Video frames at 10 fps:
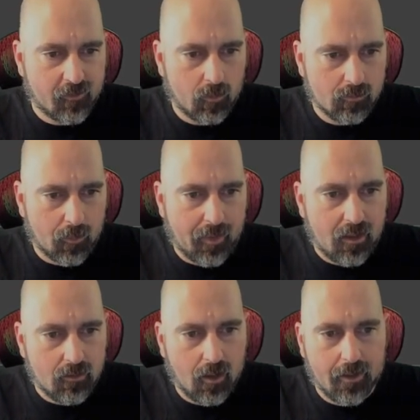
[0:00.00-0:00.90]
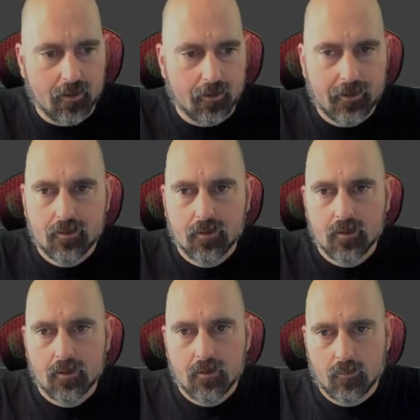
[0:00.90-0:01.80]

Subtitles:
Remember, that's the one with the pink line on it.